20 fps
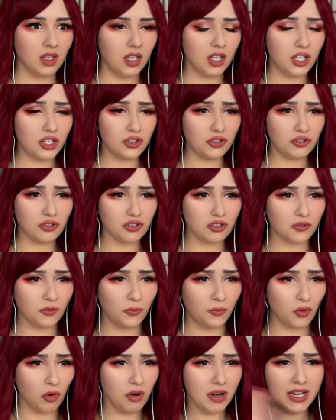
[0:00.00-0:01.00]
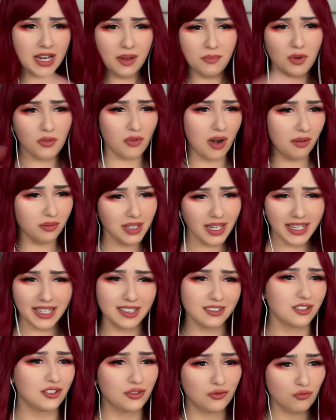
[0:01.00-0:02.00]
He's just throwing him around like
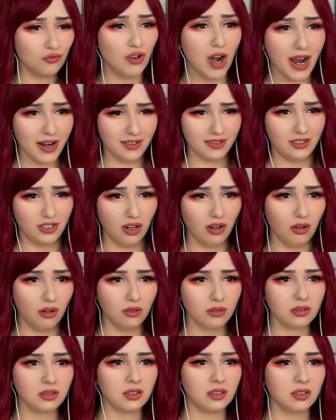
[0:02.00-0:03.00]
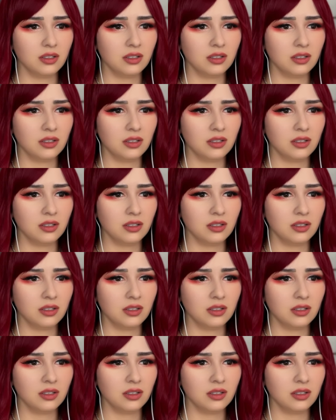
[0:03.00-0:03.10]
a ragdoll.